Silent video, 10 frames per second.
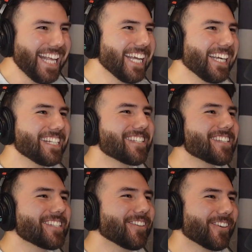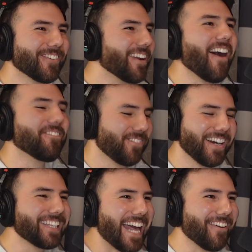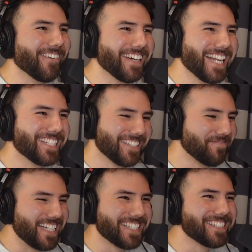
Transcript: It's the silver one. Oh, fuck that one. That's a piece of